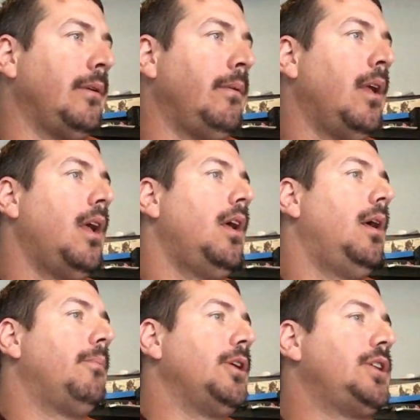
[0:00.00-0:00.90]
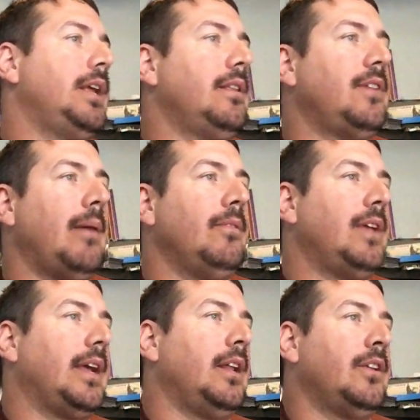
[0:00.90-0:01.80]
I appreciate the time you've
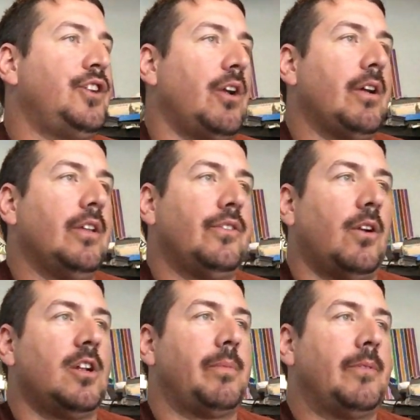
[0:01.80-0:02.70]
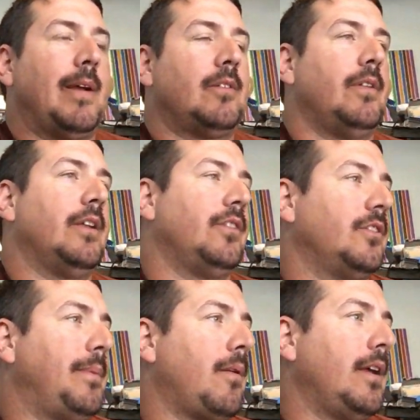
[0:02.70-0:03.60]
taken to share your concerns and perspective on this
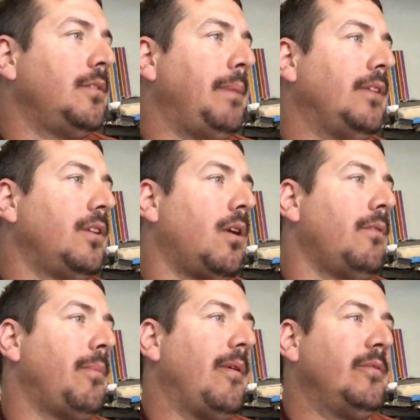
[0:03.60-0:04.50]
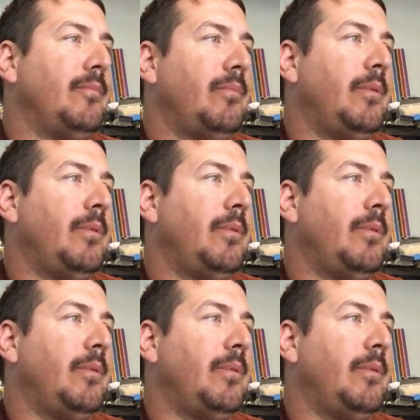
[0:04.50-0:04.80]
experience. Based on the